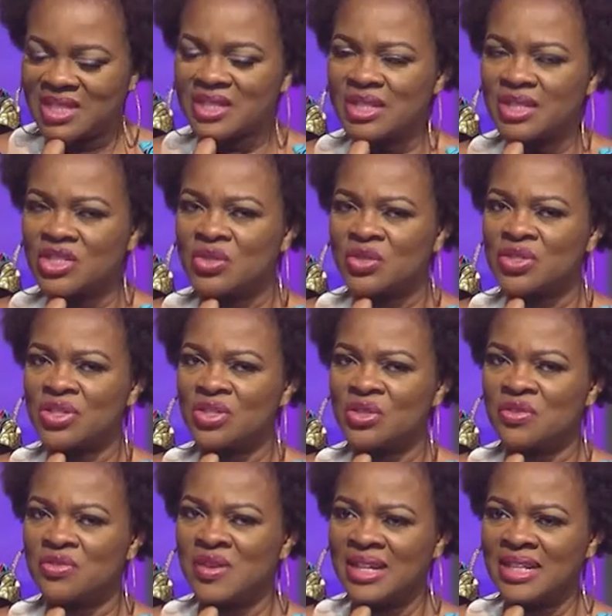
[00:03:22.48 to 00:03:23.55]
Isn't it
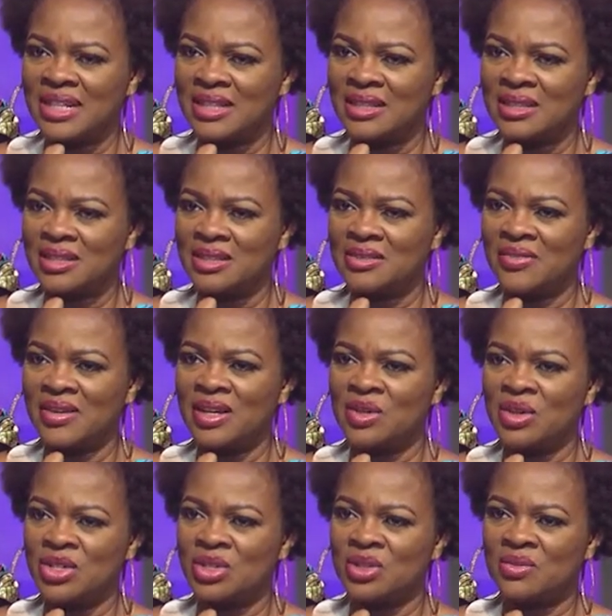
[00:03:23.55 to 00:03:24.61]
interesting to find that the
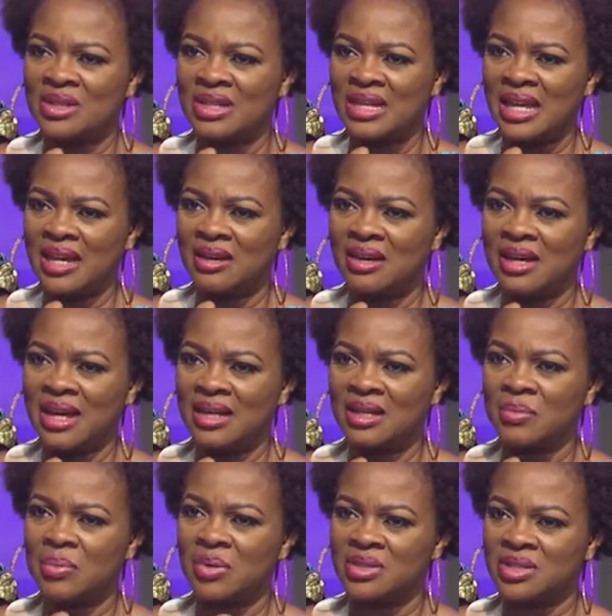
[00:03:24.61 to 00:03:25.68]
devaluation of the Naira
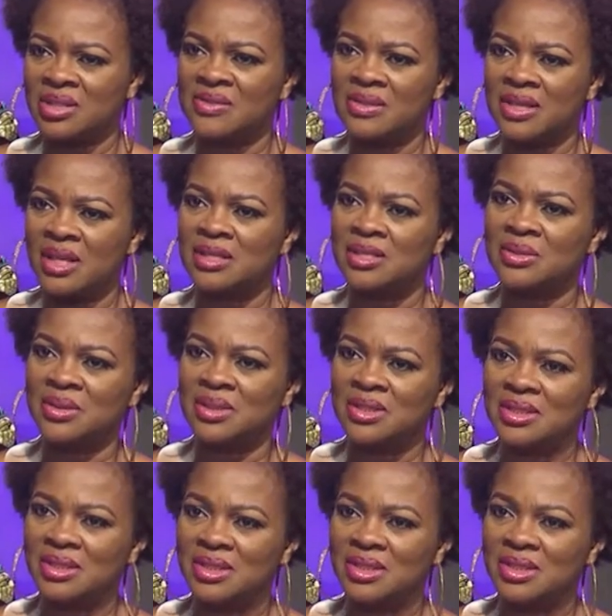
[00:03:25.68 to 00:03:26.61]
had a positive side to it?